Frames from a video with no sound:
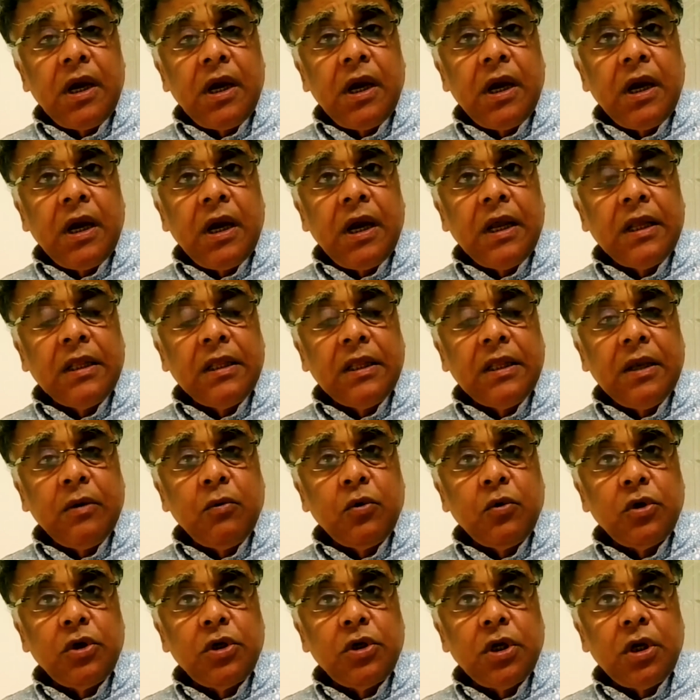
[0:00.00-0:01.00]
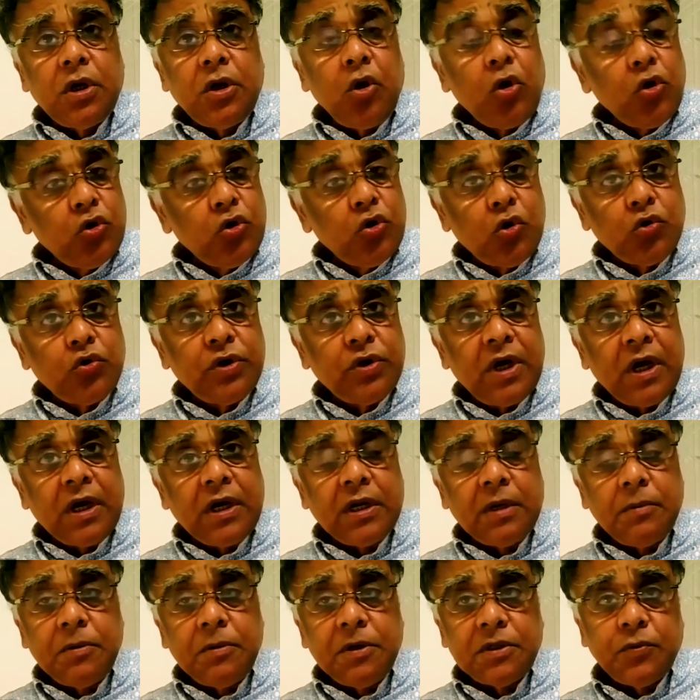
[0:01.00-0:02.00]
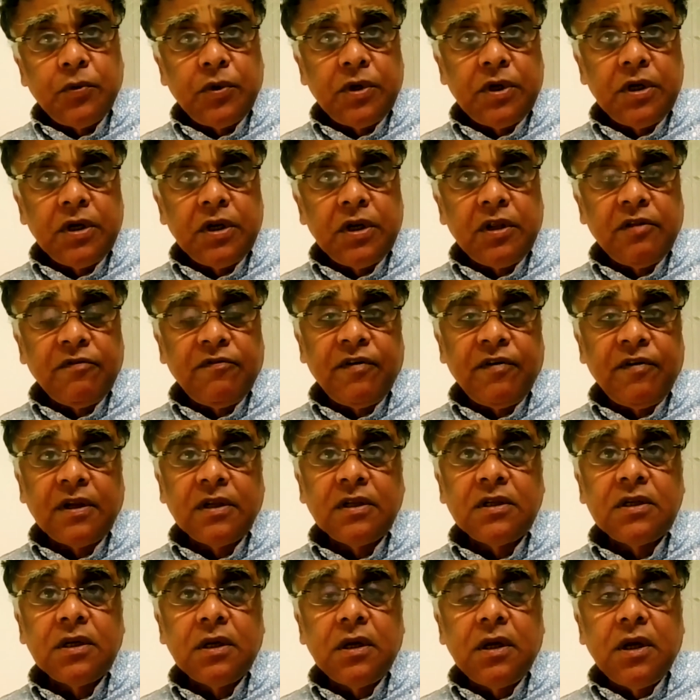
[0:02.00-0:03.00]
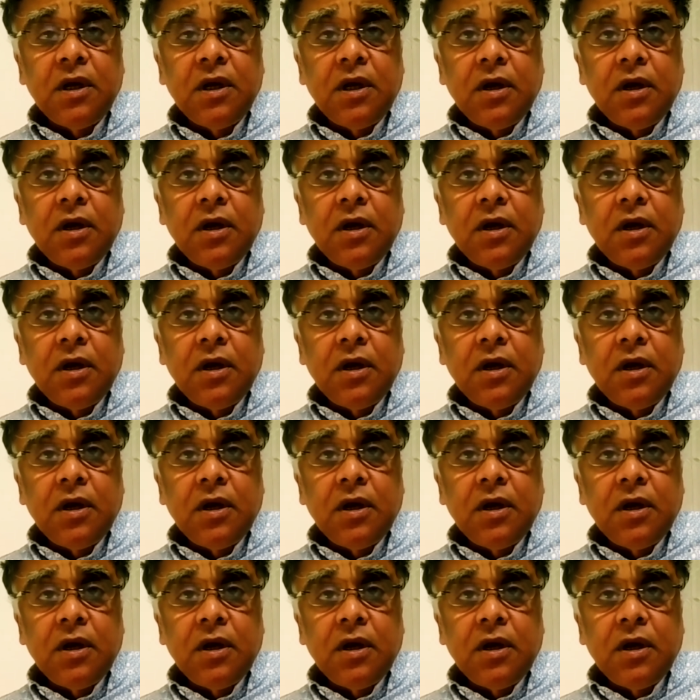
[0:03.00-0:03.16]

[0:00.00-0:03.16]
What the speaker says: and they would not go to Calcutta because we didn't get the funds.